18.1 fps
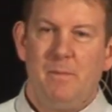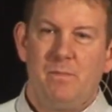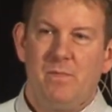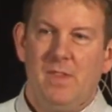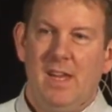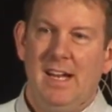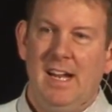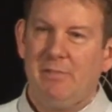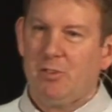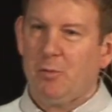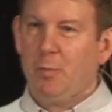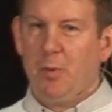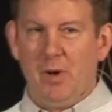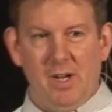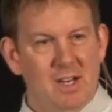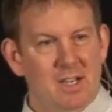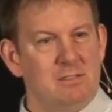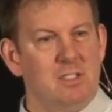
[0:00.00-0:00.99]
And after
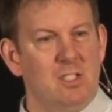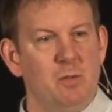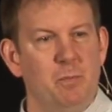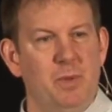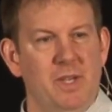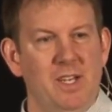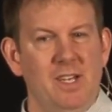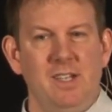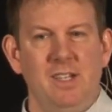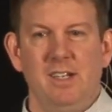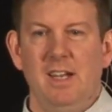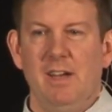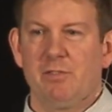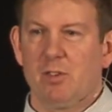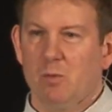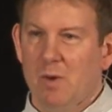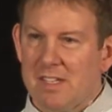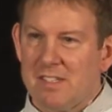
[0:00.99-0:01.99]
praying a little bit and
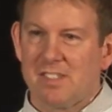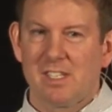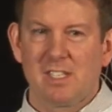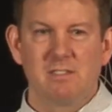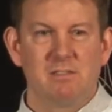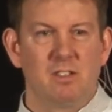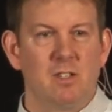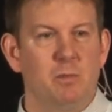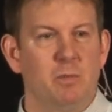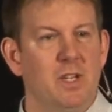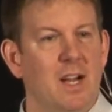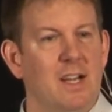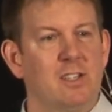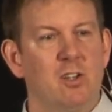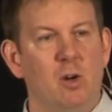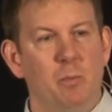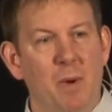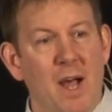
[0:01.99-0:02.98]
after resting a little bit, I'd
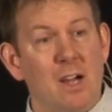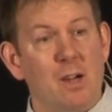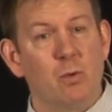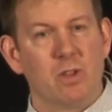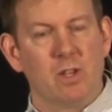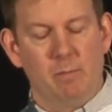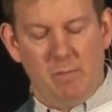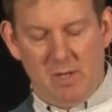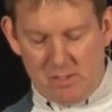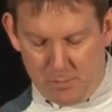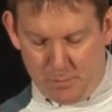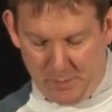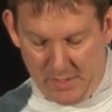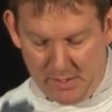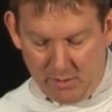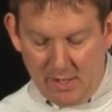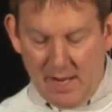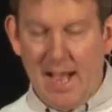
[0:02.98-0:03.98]
go back with a much
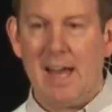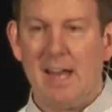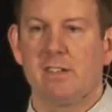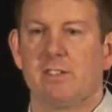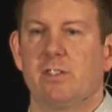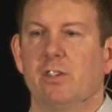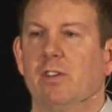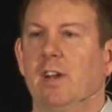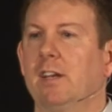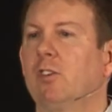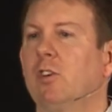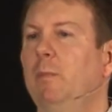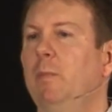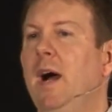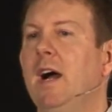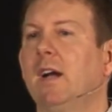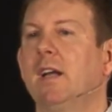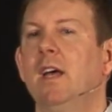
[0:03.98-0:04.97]
better attitude. I'd go
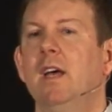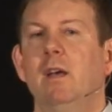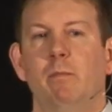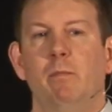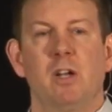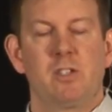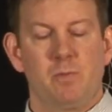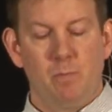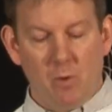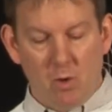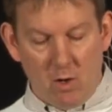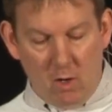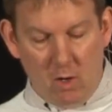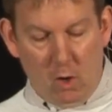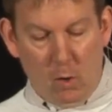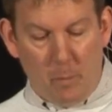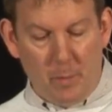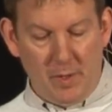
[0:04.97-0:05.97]
back much more
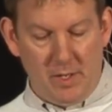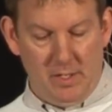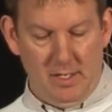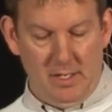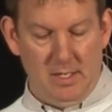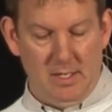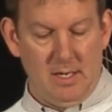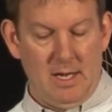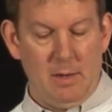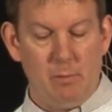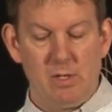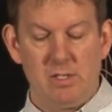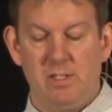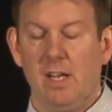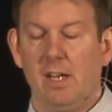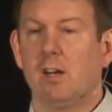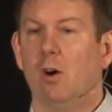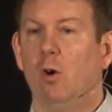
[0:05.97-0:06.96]
open, and I would
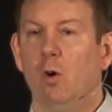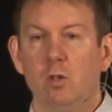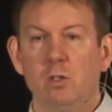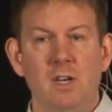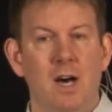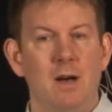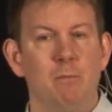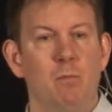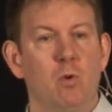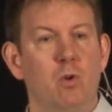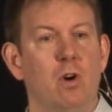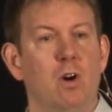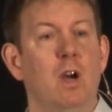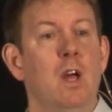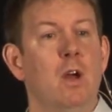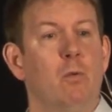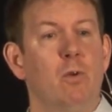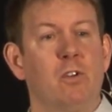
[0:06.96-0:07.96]
take a whole lot
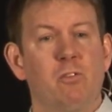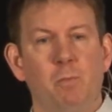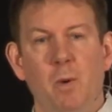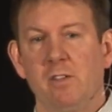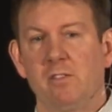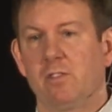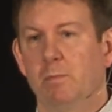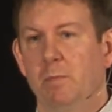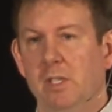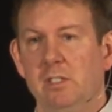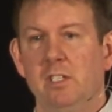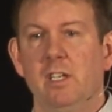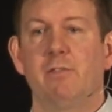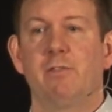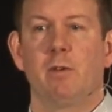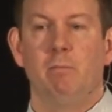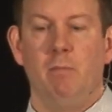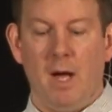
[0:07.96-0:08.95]
more responsibility
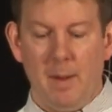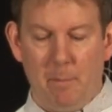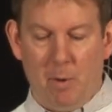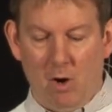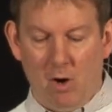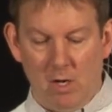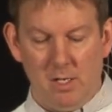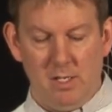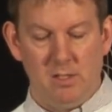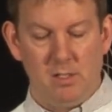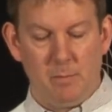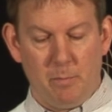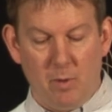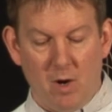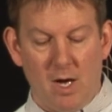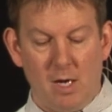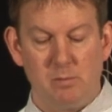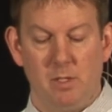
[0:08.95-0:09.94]
for my part in the
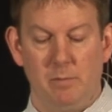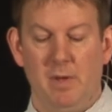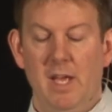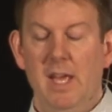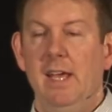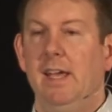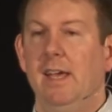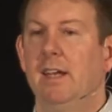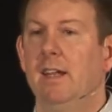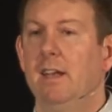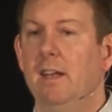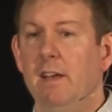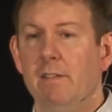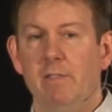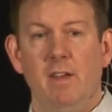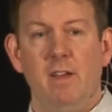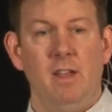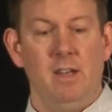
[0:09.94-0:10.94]
problem. And
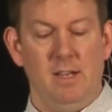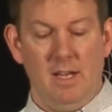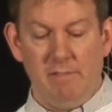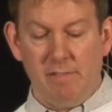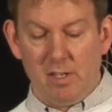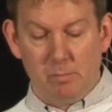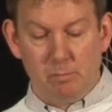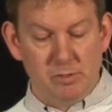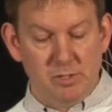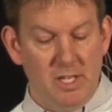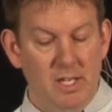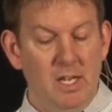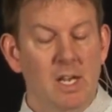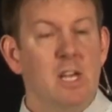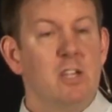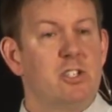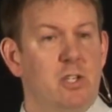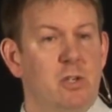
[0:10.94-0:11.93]
inevitably,
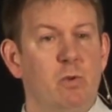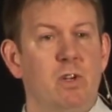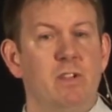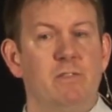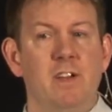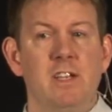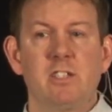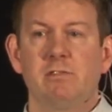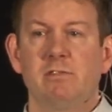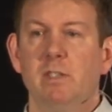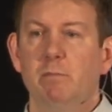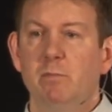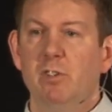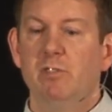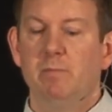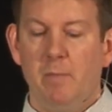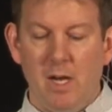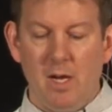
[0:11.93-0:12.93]
she would eventually
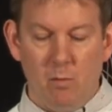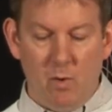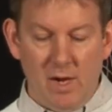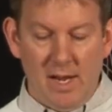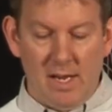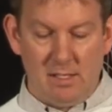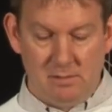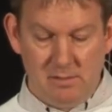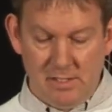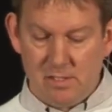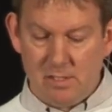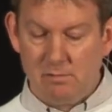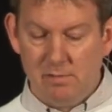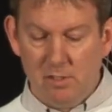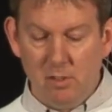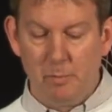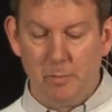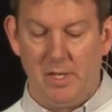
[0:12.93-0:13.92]
move my way, at least a
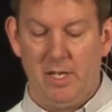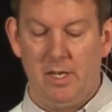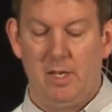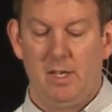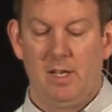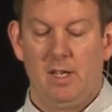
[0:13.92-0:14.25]
little bit.